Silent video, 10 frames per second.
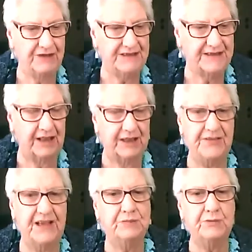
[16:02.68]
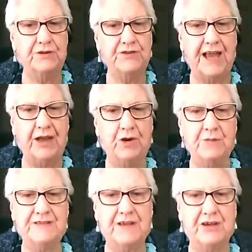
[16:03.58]
cell. And that's one of the
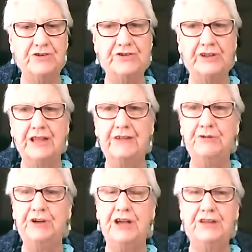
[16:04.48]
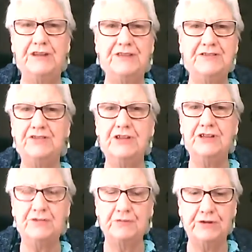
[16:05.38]
elements I used to love when I listened to
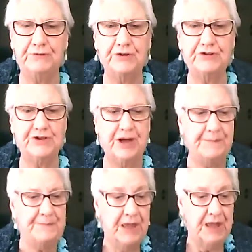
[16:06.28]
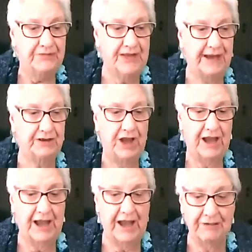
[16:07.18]
this for the first time, that
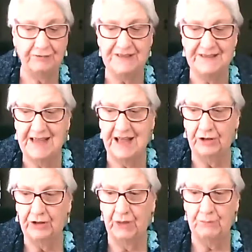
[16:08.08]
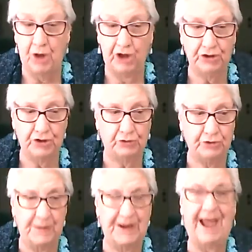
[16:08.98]
every cell, a molecule, no
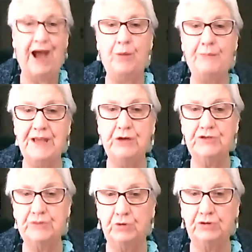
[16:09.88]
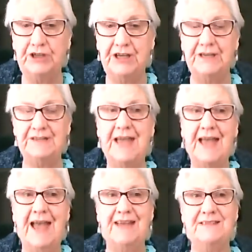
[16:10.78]
matter how big or small it is,
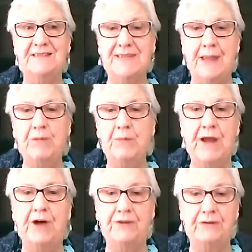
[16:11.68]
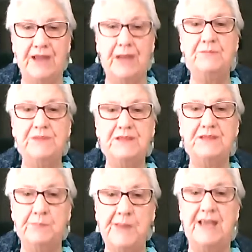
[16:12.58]
has the same amount of empty
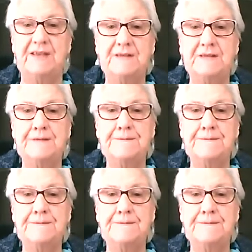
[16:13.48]
space.